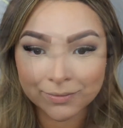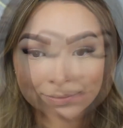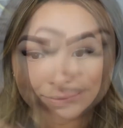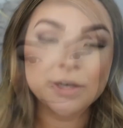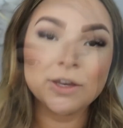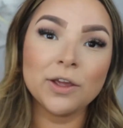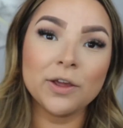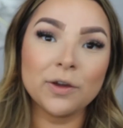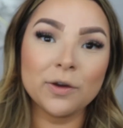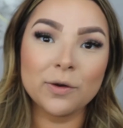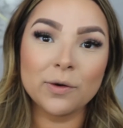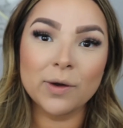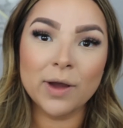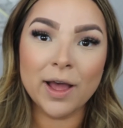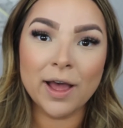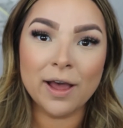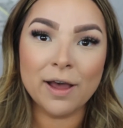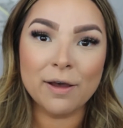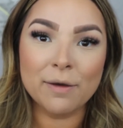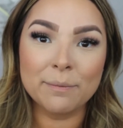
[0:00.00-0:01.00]
The new
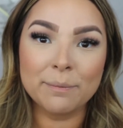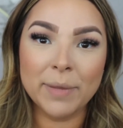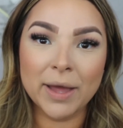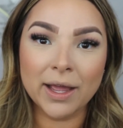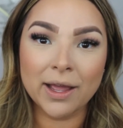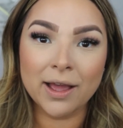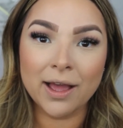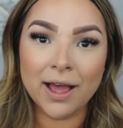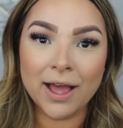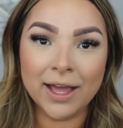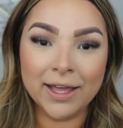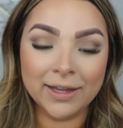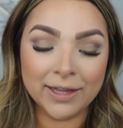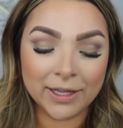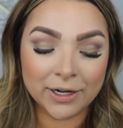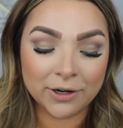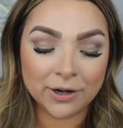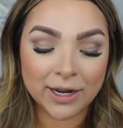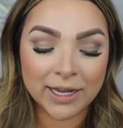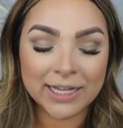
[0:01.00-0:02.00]
Becca
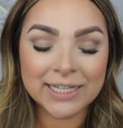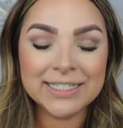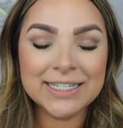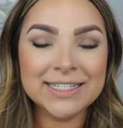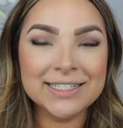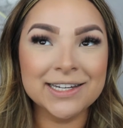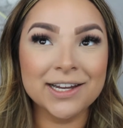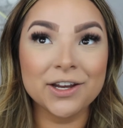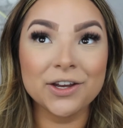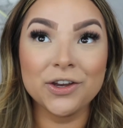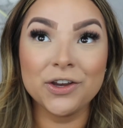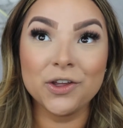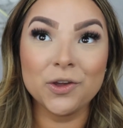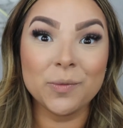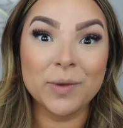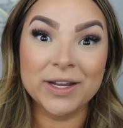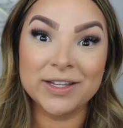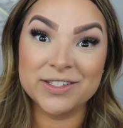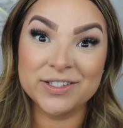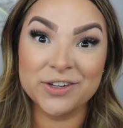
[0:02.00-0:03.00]
highlighter. I guess it's not new,
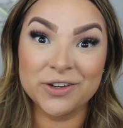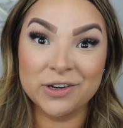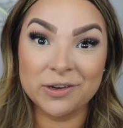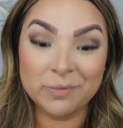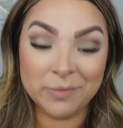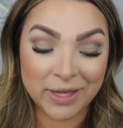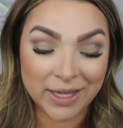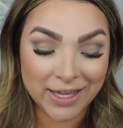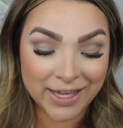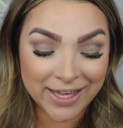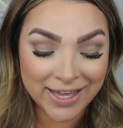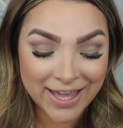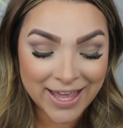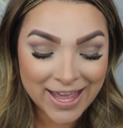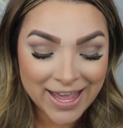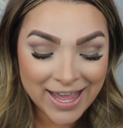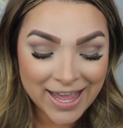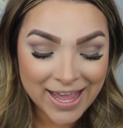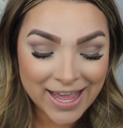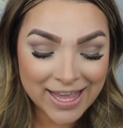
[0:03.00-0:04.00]
but it's new to me.
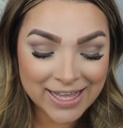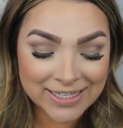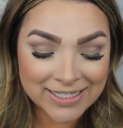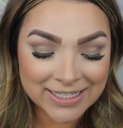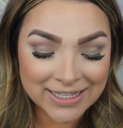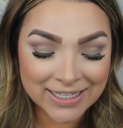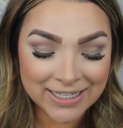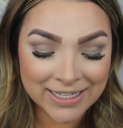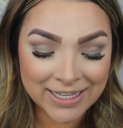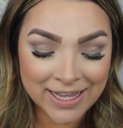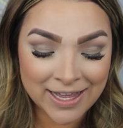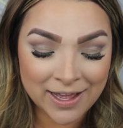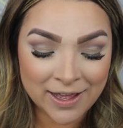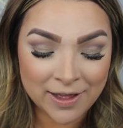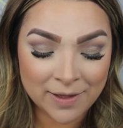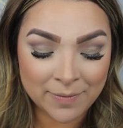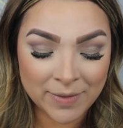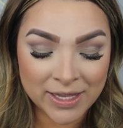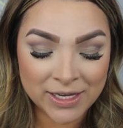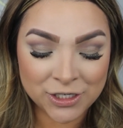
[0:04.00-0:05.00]
It's the
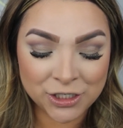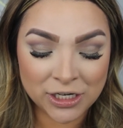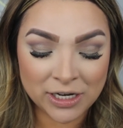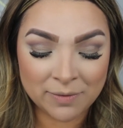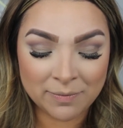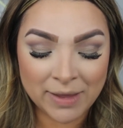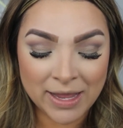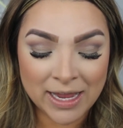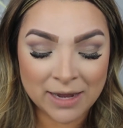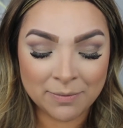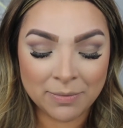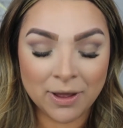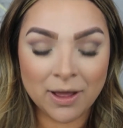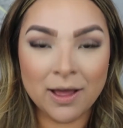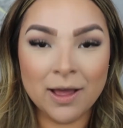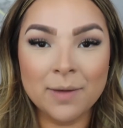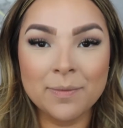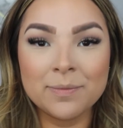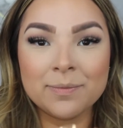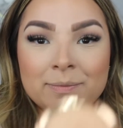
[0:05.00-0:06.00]
in Champagne
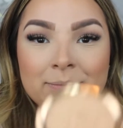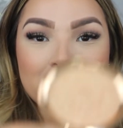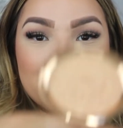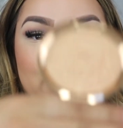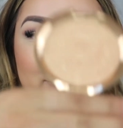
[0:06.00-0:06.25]
Pop.